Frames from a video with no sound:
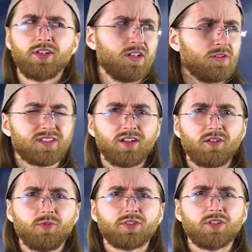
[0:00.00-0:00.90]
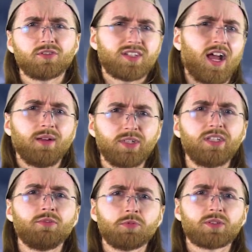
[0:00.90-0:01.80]
video, it's not worth their time to
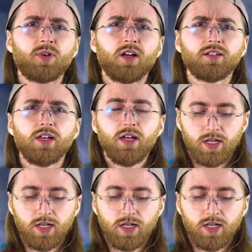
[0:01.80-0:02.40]
even respond.